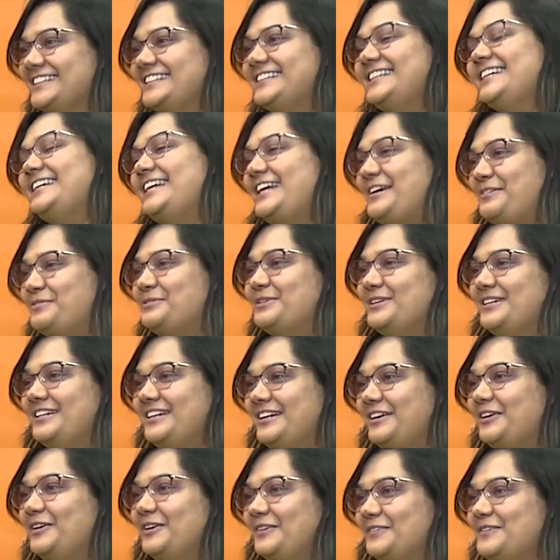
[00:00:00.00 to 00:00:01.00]
Sir, I
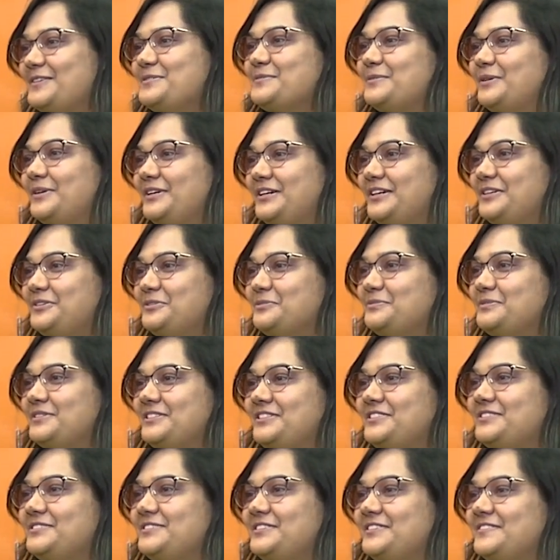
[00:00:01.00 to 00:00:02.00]
always wanted to
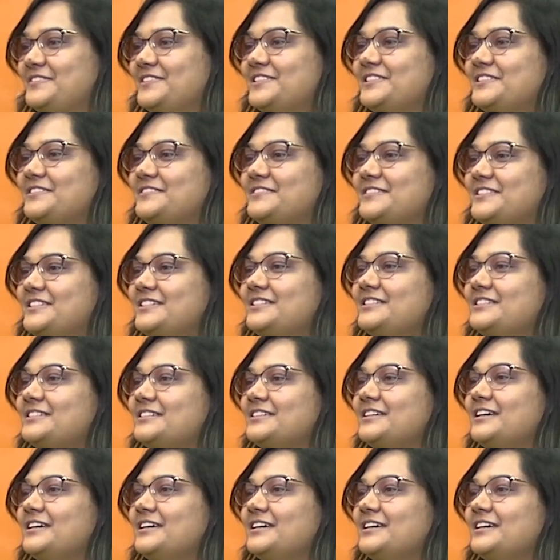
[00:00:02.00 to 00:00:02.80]
pursue civil services.